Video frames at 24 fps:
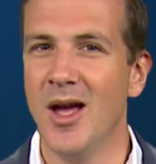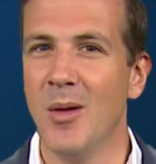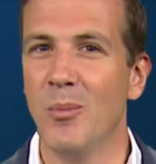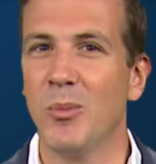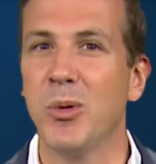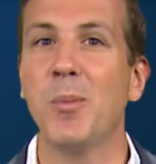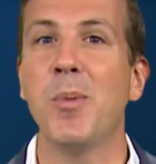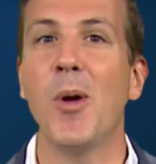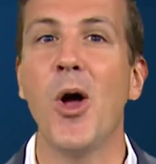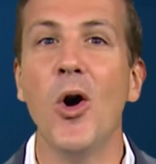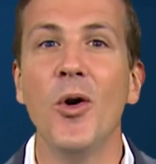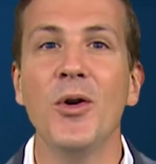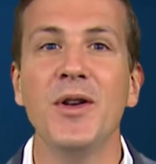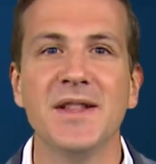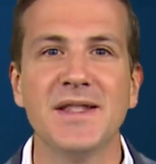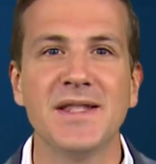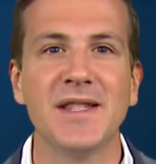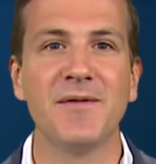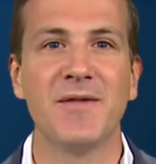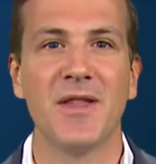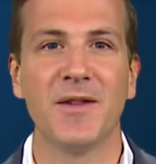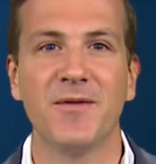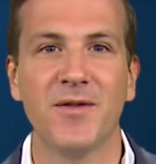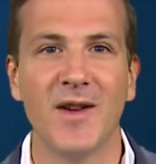Proponents
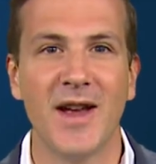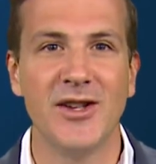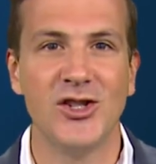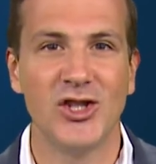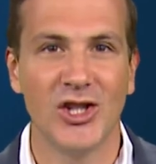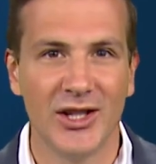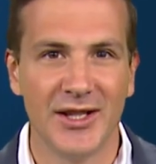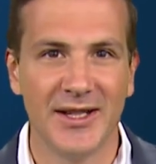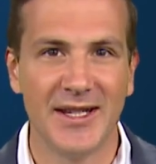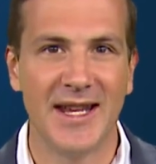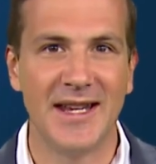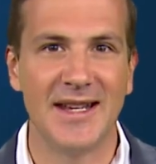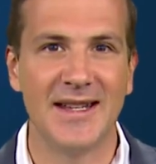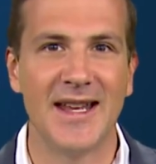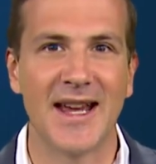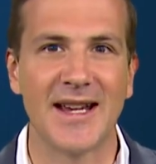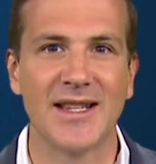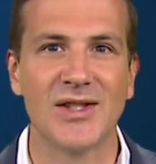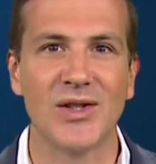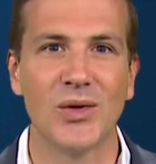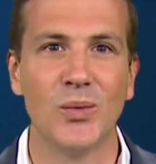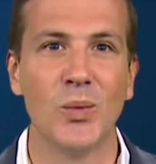of the fragility index